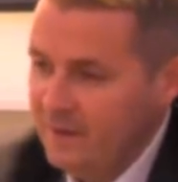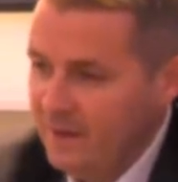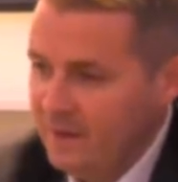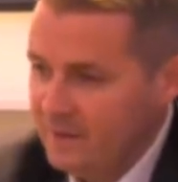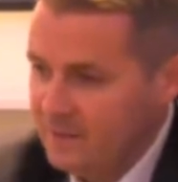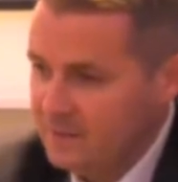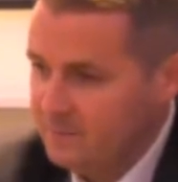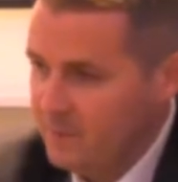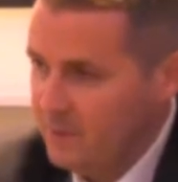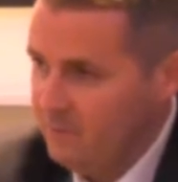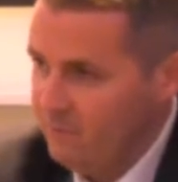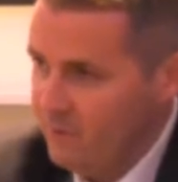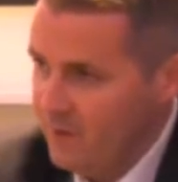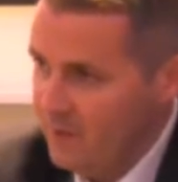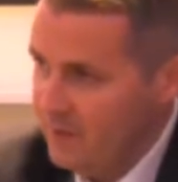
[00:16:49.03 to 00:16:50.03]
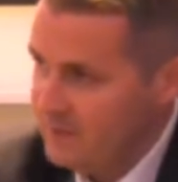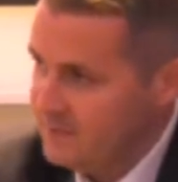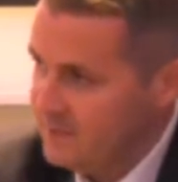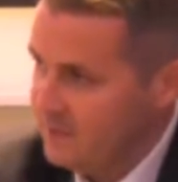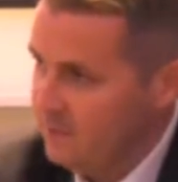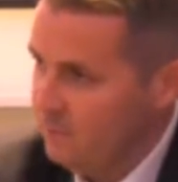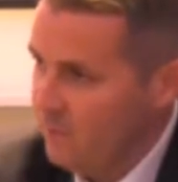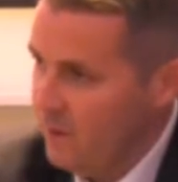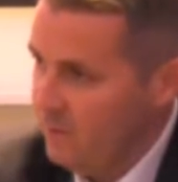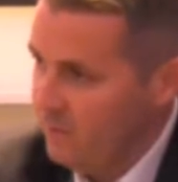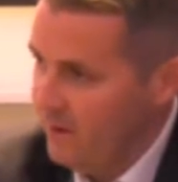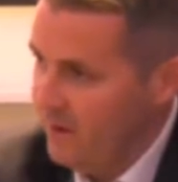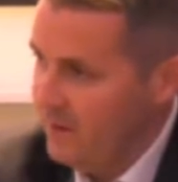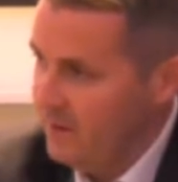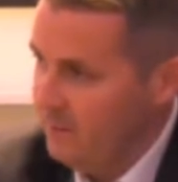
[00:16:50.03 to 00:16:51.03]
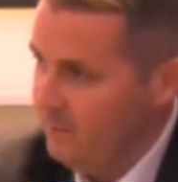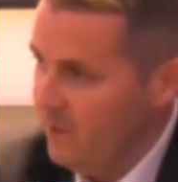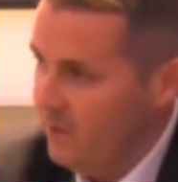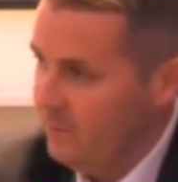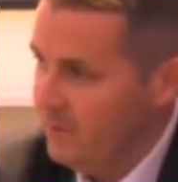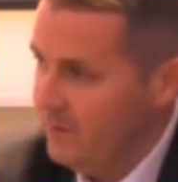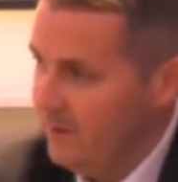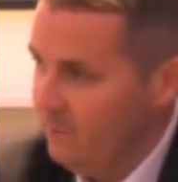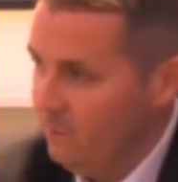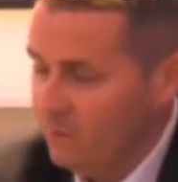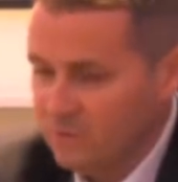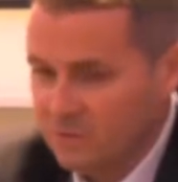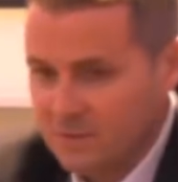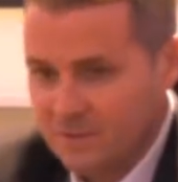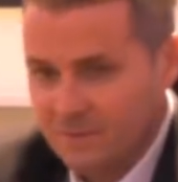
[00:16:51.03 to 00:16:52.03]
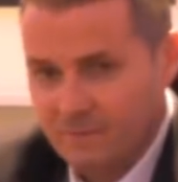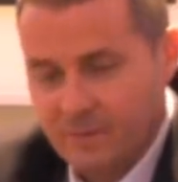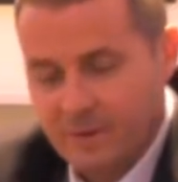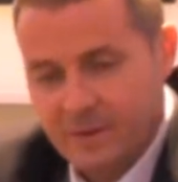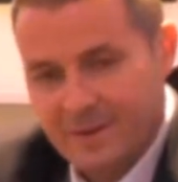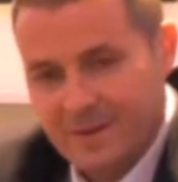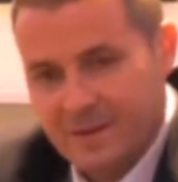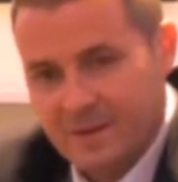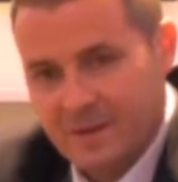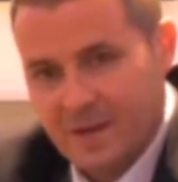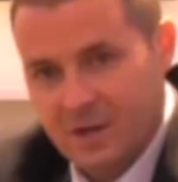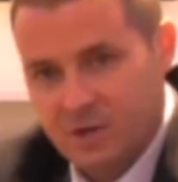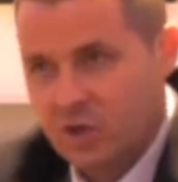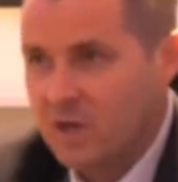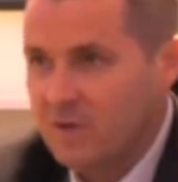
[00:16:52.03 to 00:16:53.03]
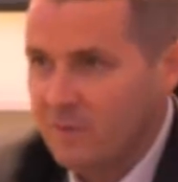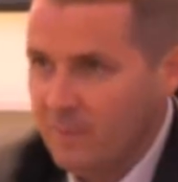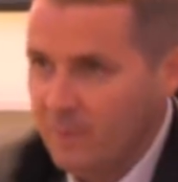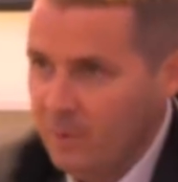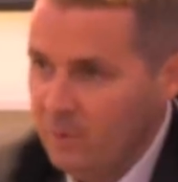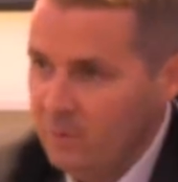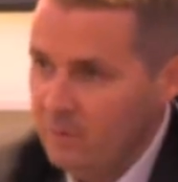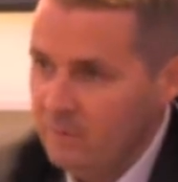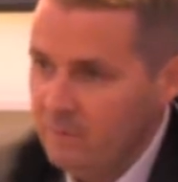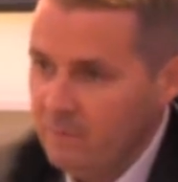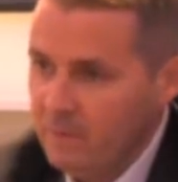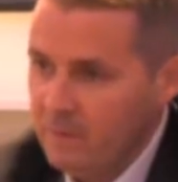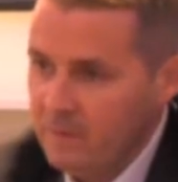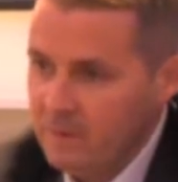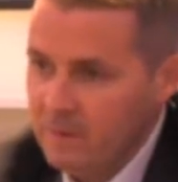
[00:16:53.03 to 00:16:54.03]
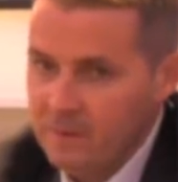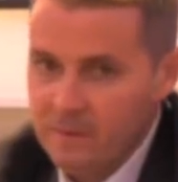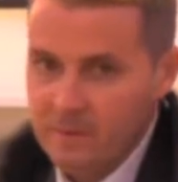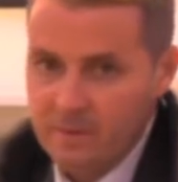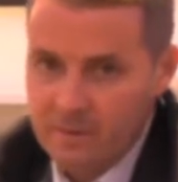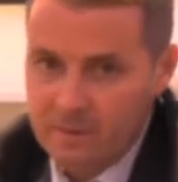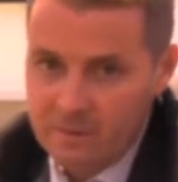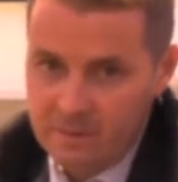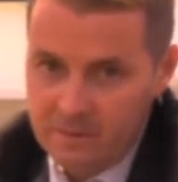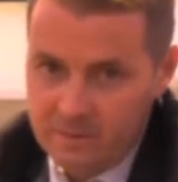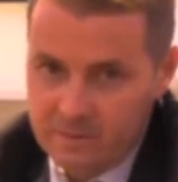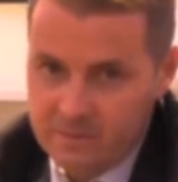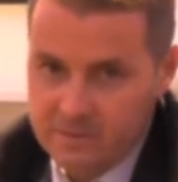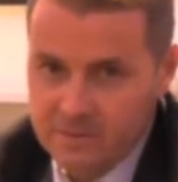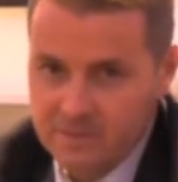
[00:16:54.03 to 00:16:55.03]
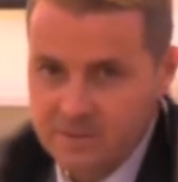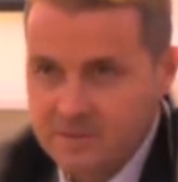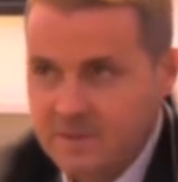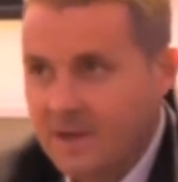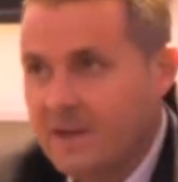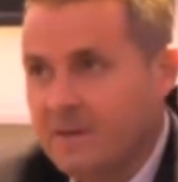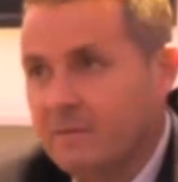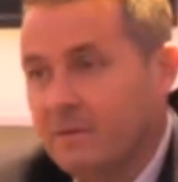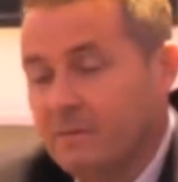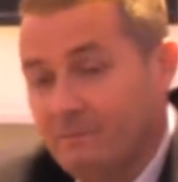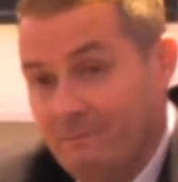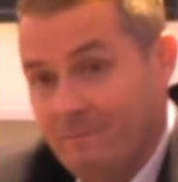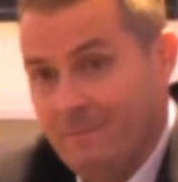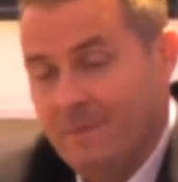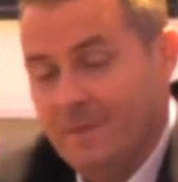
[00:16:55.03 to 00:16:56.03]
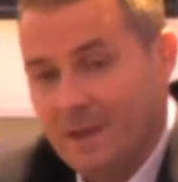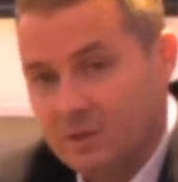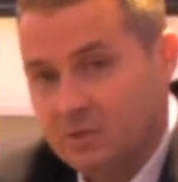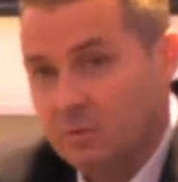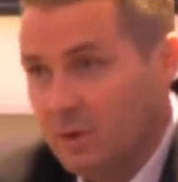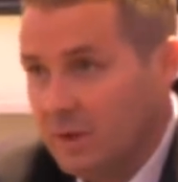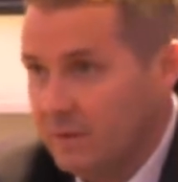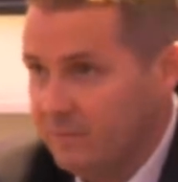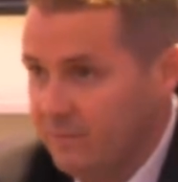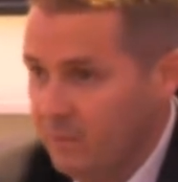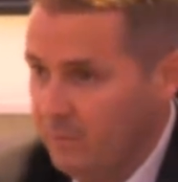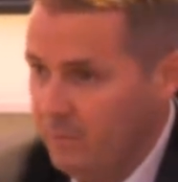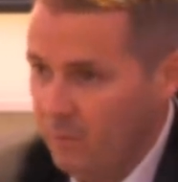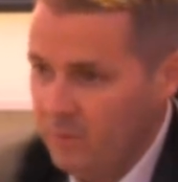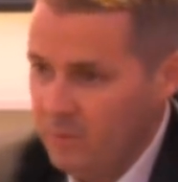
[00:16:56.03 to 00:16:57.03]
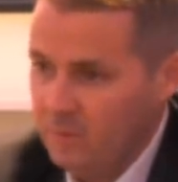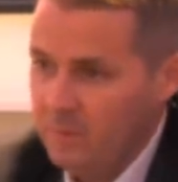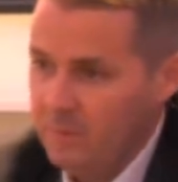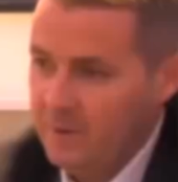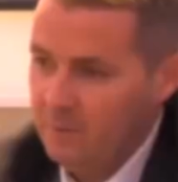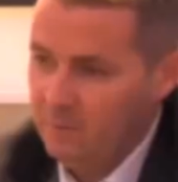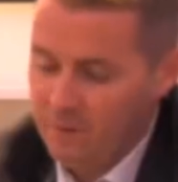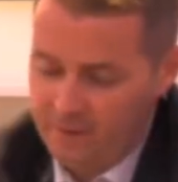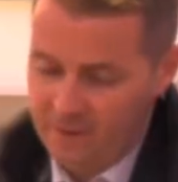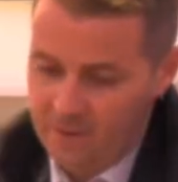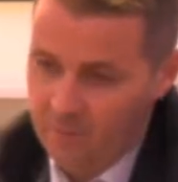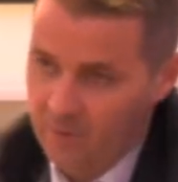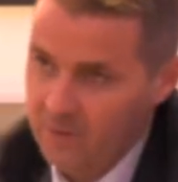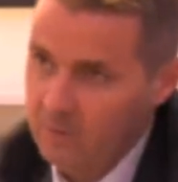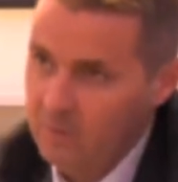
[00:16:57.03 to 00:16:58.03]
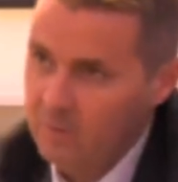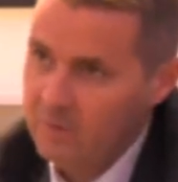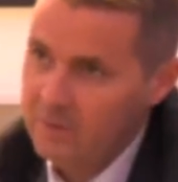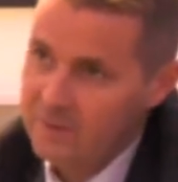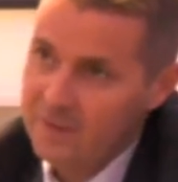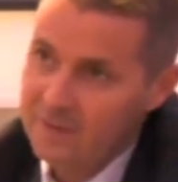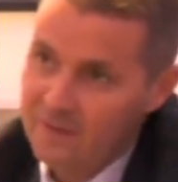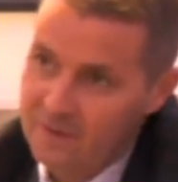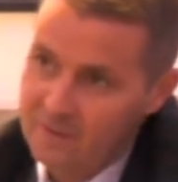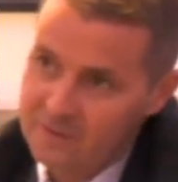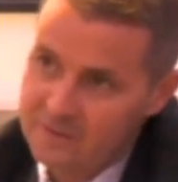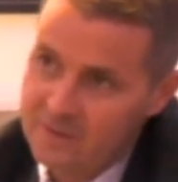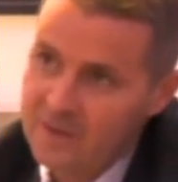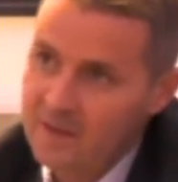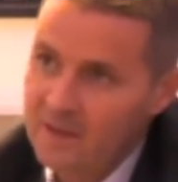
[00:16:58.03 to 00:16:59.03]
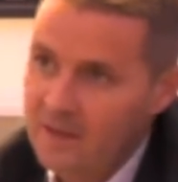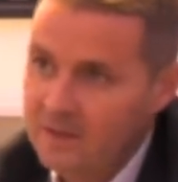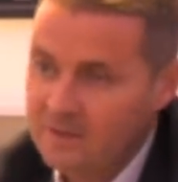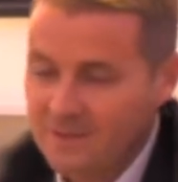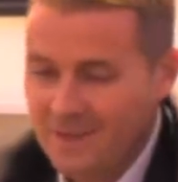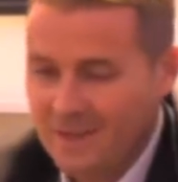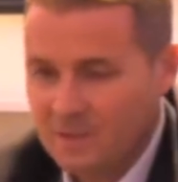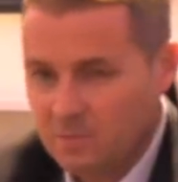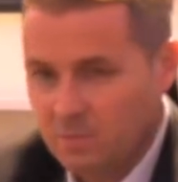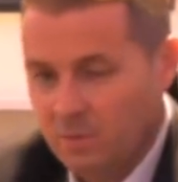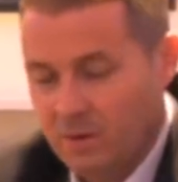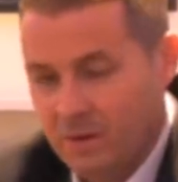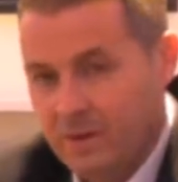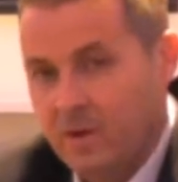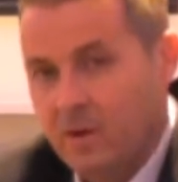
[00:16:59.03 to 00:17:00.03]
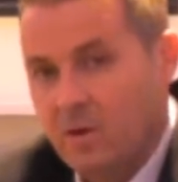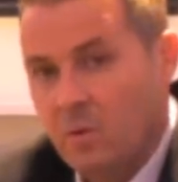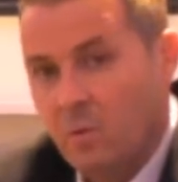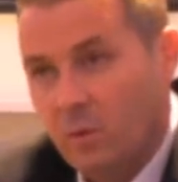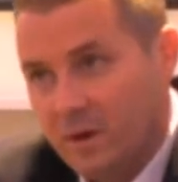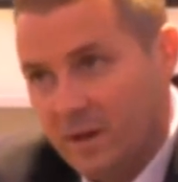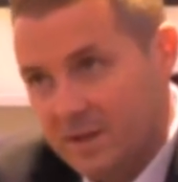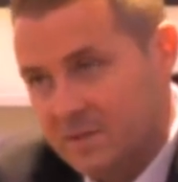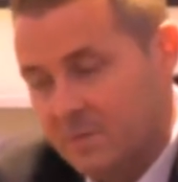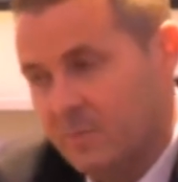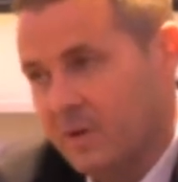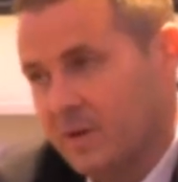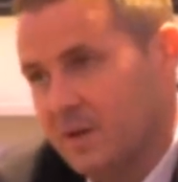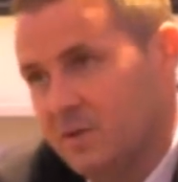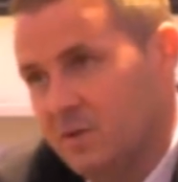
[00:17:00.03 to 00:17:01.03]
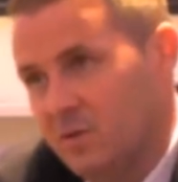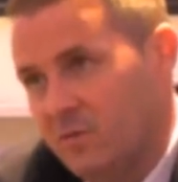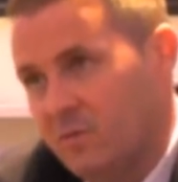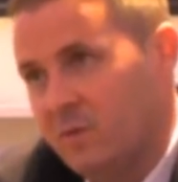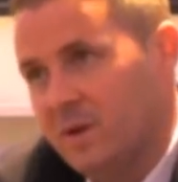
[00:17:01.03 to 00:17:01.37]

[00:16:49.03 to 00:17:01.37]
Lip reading: I guess being realistic and where we're at the moment and what's achievable to sustain National League football, we don't want to be a one-hit wonder. We want to get there and stay there. So that's why we need to bring in youth.